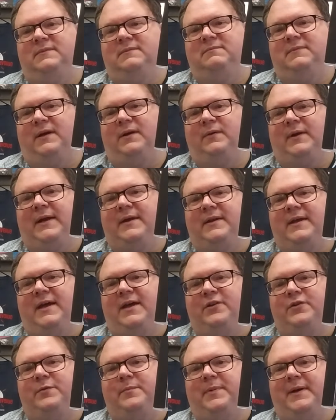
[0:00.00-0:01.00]
around
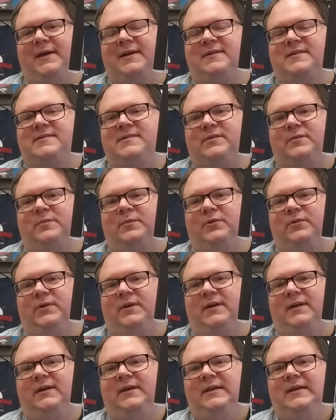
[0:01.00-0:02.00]
100 bucks or
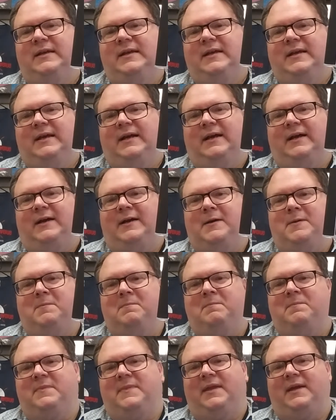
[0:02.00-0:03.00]
more.
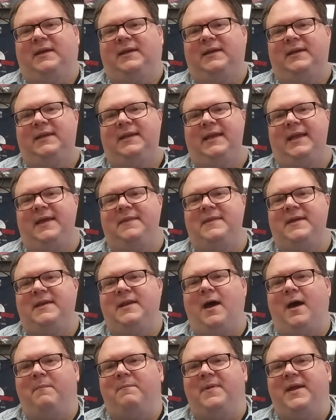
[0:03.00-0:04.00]
Um, can they
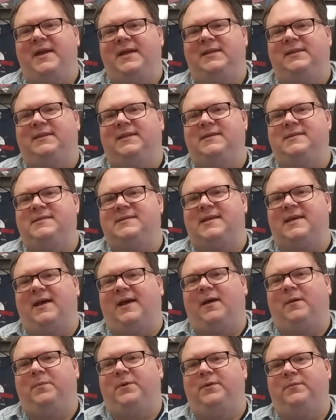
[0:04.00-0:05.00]
not make this
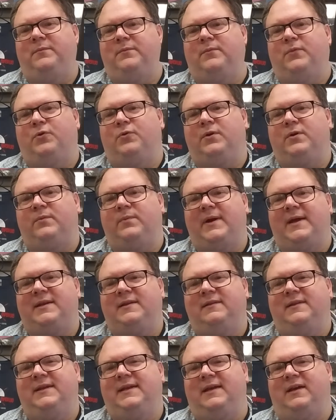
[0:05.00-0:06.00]
album more
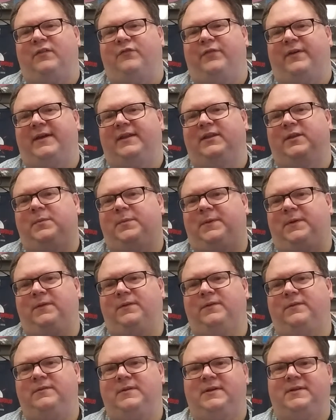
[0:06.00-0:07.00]
readily
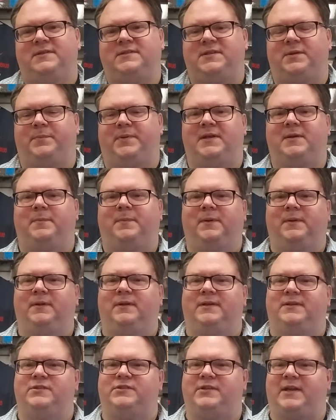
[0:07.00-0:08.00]
available? to people
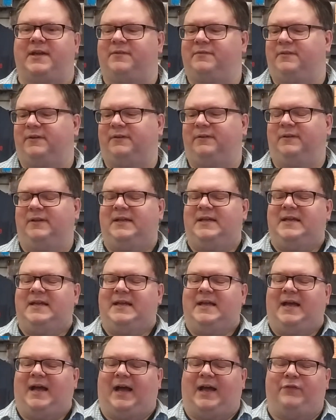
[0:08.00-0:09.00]
in general.
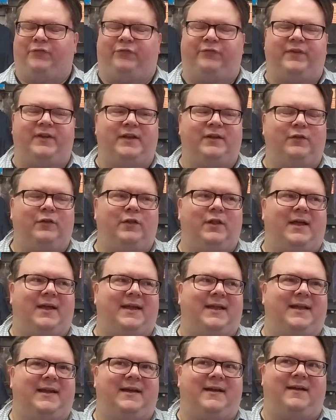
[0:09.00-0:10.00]
I feel
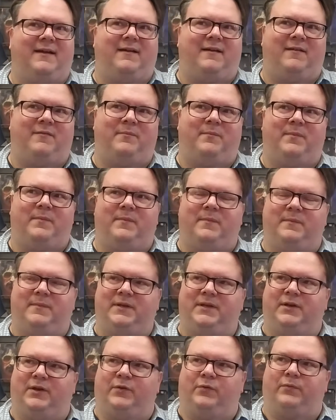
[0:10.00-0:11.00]
like, um, you
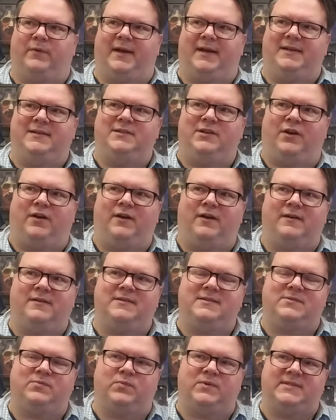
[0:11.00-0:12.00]
know, Rain
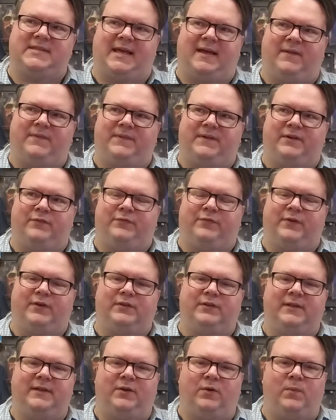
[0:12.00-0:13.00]
Dogs was out there for a
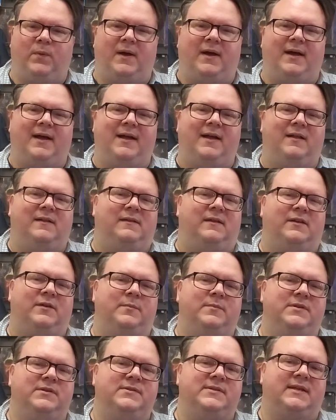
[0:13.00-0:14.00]
little while on a
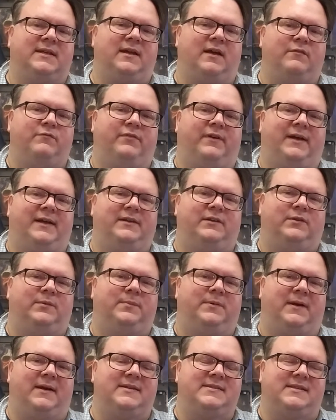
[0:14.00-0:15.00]
music on vinyl
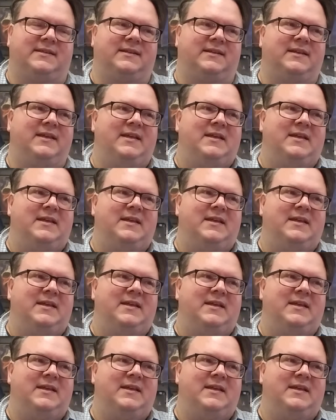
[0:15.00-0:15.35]
pressing,